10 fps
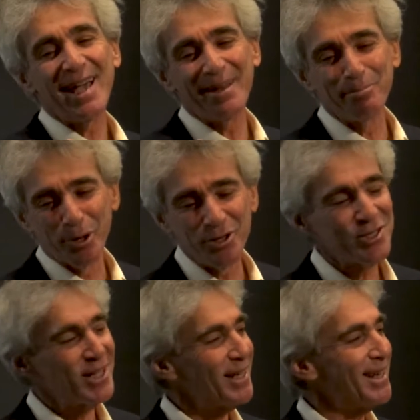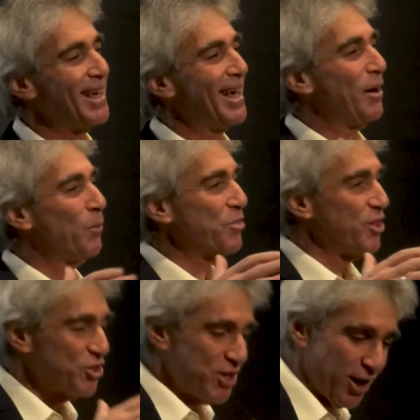and bursting and what
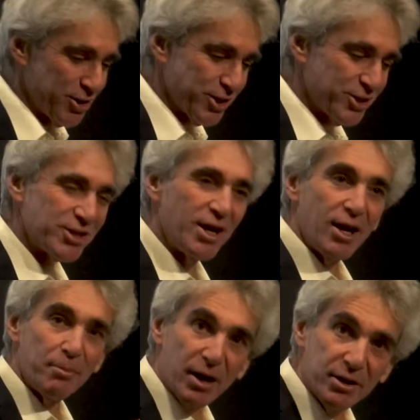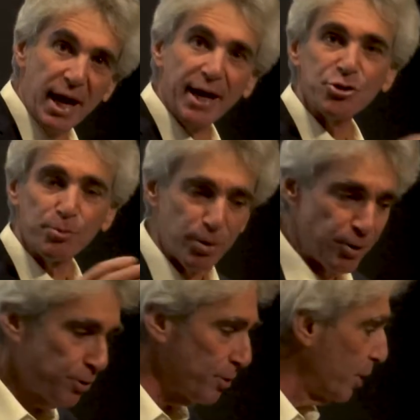this tells us about
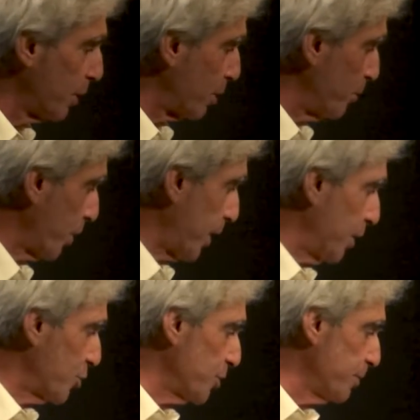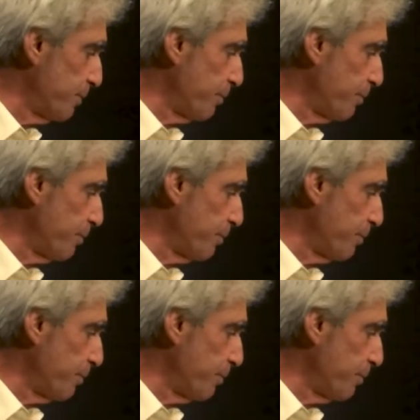enhancer-promoter communication.